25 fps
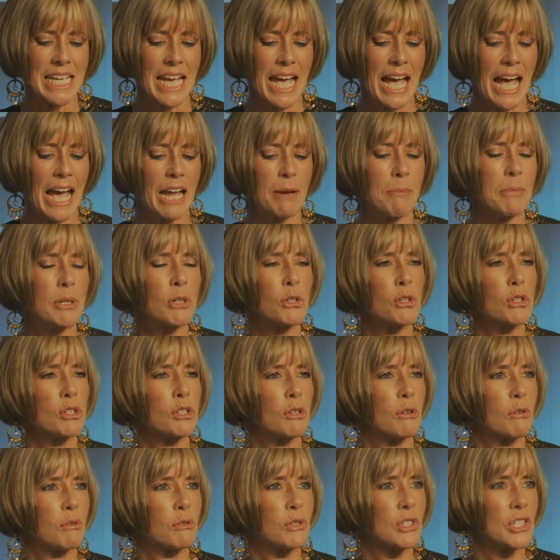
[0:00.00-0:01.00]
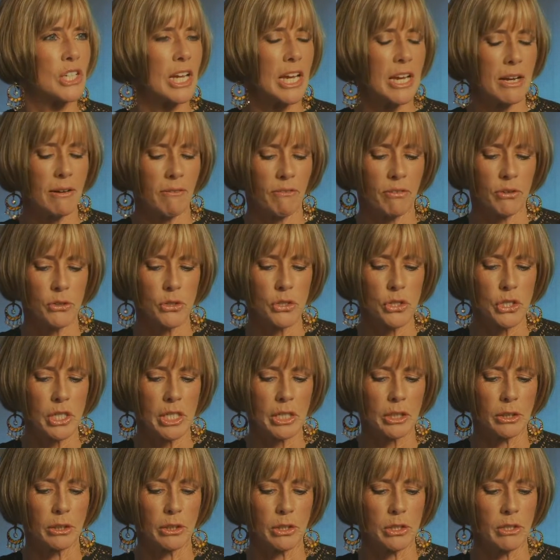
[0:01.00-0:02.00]
and Minister of State for
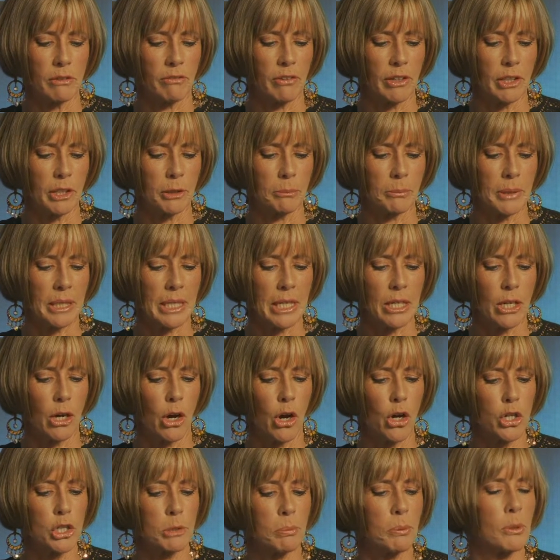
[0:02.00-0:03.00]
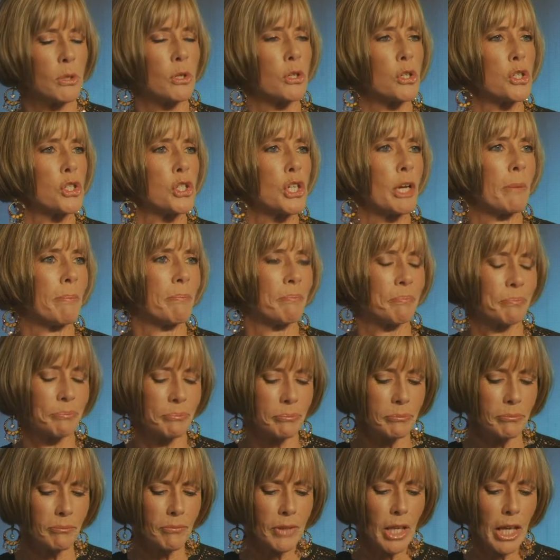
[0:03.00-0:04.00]
Skill Development and Entrepreneurship.
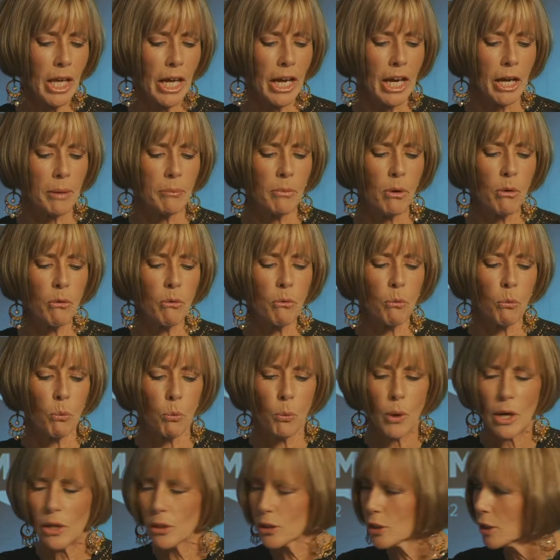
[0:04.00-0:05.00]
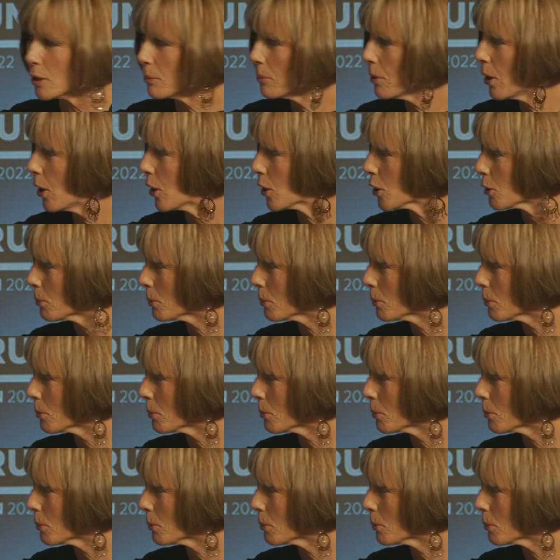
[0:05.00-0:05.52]
Welcome, Honorable